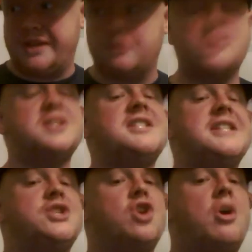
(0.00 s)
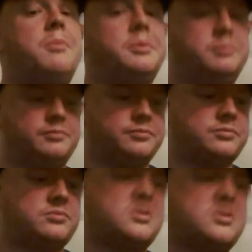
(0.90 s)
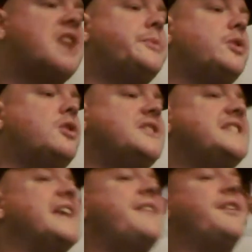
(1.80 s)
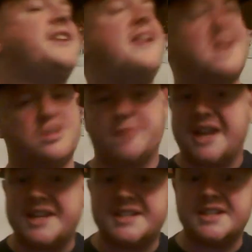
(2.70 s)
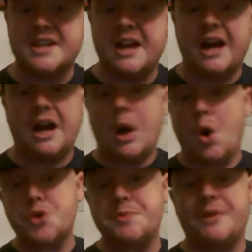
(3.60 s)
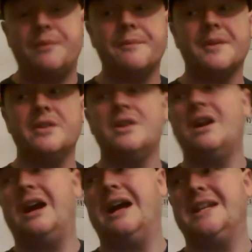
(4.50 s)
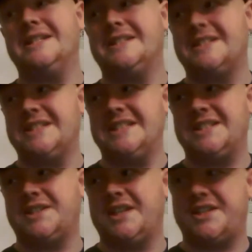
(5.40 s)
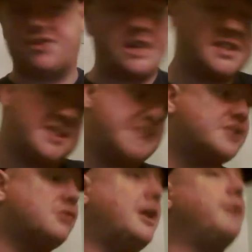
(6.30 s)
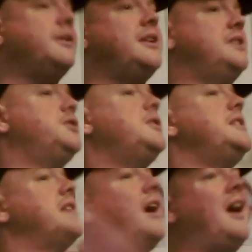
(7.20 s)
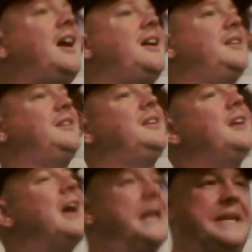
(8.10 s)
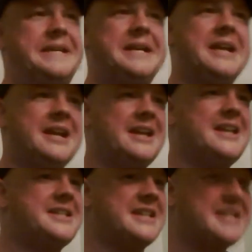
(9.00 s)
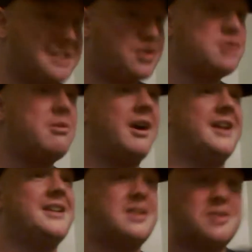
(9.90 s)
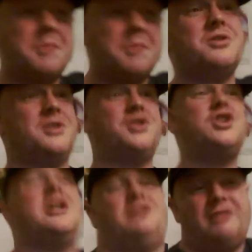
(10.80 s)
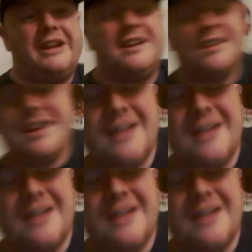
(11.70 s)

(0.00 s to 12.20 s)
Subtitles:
when he loses his job, is because he's entertaining some kids at a hospital, and he's dressed as his clown and he's doing his act, and he's do you know what? He does come across as genuinely